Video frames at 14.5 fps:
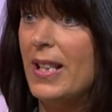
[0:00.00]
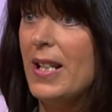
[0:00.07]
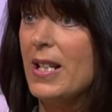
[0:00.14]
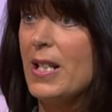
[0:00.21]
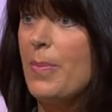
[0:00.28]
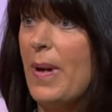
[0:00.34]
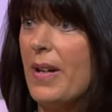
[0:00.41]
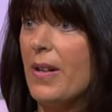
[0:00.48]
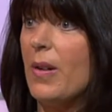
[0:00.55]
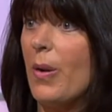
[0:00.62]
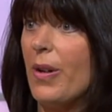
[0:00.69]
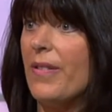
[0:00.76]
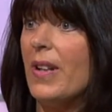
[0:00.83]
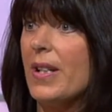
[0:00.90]
spend a
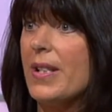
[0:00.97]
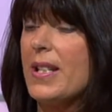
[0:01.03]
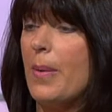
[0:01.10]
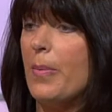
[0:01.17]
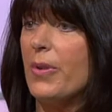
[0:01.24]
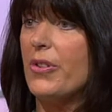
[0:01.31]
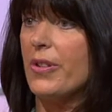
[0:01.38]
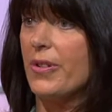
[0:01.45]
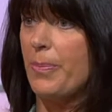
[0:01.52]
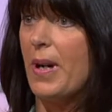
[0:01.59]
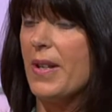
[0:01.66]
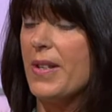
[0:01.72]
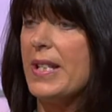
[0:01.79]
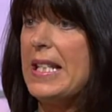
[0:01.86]
lot of our summers just
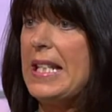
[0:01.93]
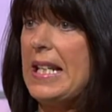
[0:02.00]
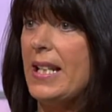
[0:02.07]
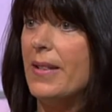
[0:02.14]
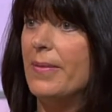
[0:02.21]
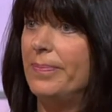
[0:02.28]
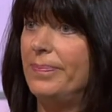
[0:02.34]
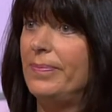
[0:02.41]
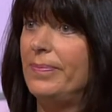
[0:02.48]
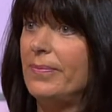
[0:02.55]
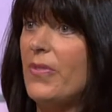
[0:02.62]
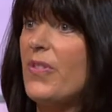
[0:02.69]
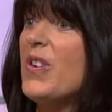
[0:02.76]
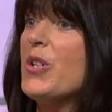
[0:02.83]
by the sea.
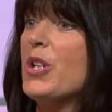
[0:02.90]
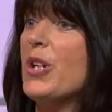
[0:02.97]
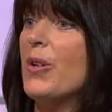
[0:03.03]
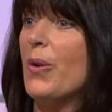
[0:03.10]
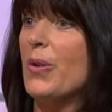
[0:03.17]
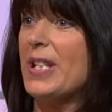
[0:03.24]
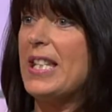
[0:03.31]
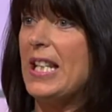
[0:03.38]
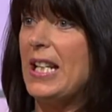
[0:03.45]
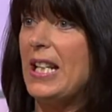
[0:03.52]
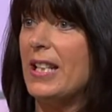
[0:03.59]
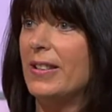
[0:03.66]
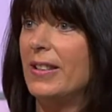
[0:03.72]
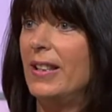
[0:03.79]
And so it's very much,
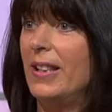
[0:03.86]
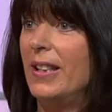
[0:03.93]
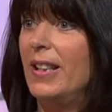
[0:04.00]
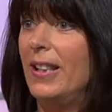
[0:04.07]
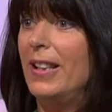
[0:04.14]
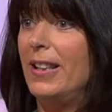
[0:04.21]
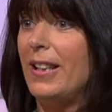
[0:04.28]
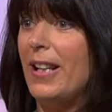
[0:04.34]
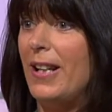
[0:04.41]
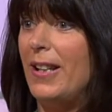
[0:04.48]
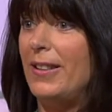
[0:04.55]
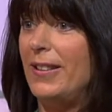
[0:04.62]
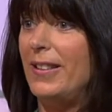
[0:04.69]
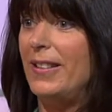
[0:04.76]
a, yeah, the yeah.
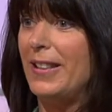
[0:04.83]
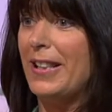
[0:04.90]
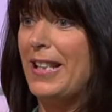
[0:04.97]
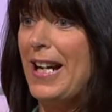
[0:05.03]
countryside.